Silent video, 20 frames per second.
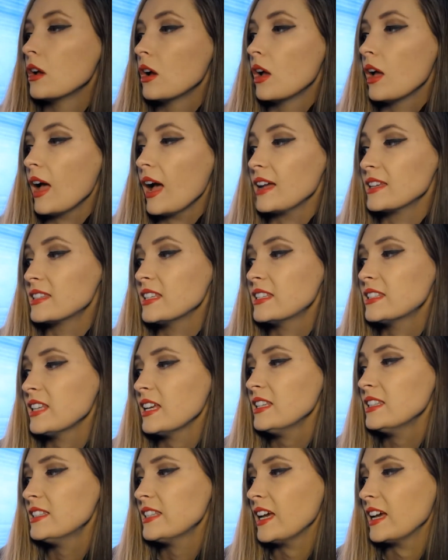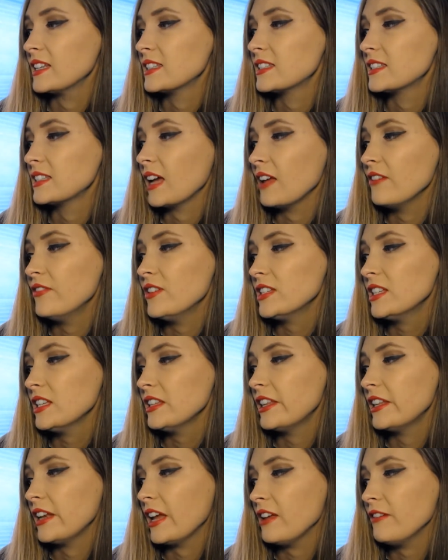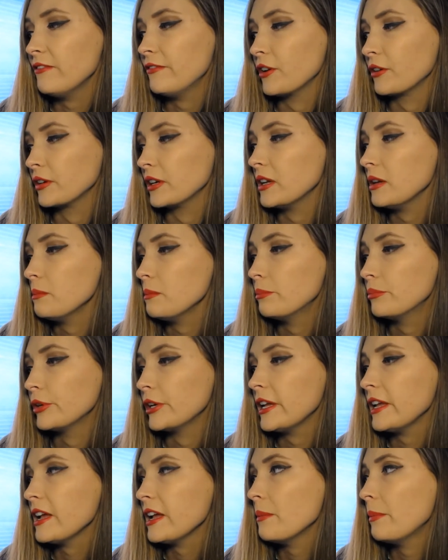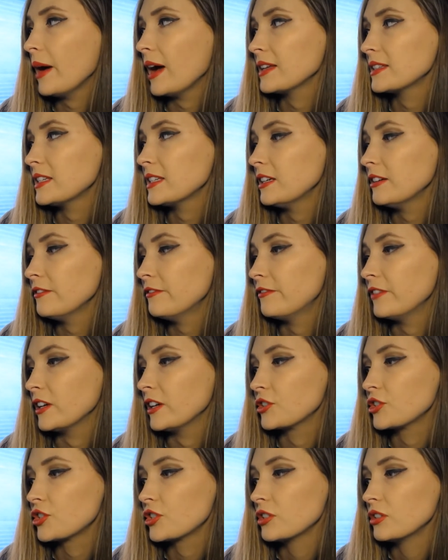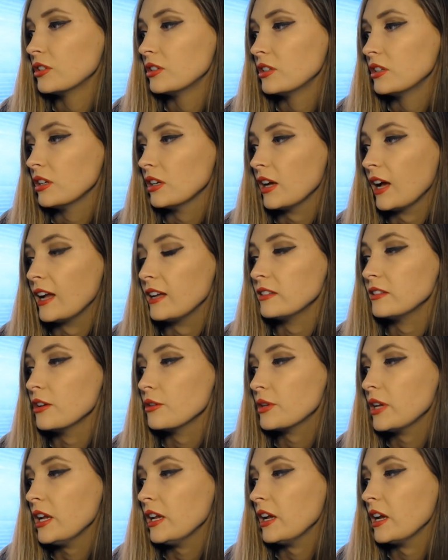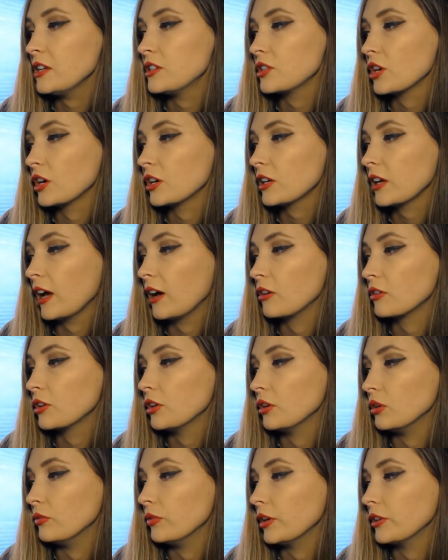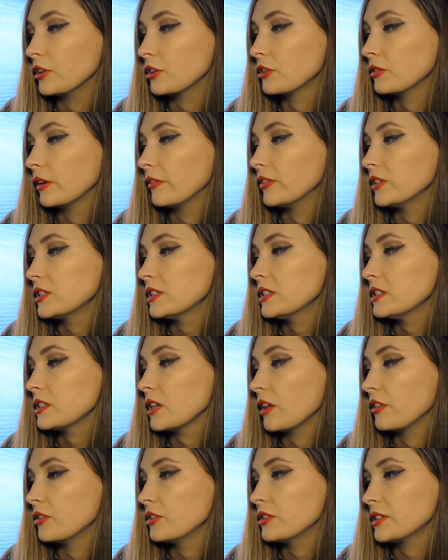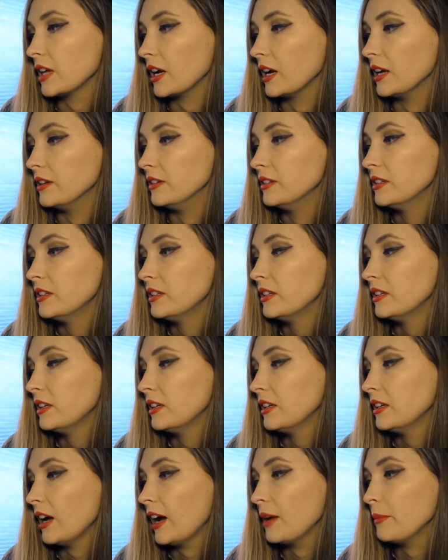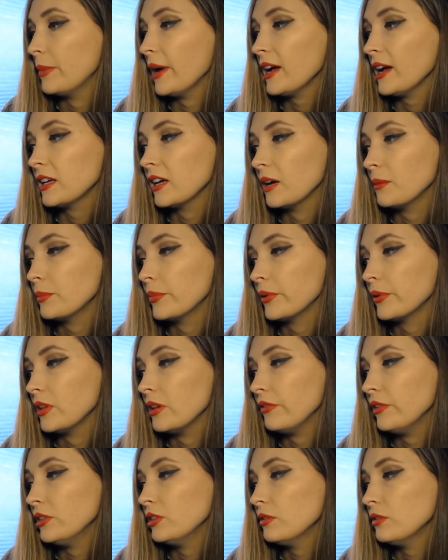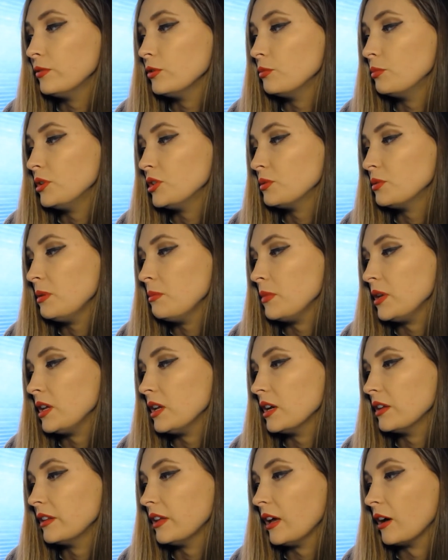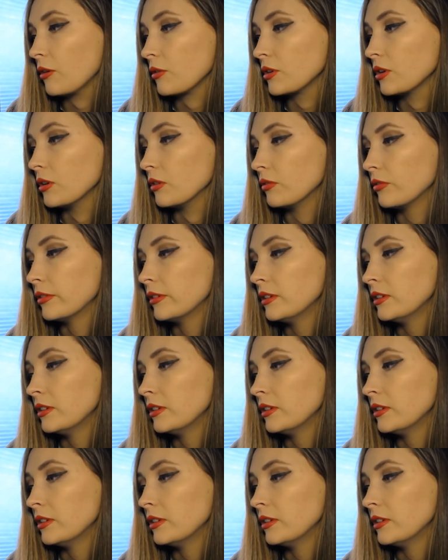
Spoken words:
As the sun sets, I visit the Night Fury, bringing a basket of fish. I locate a dark alcove on the crevice's other side. I back up, leaving the food between me and the alcove.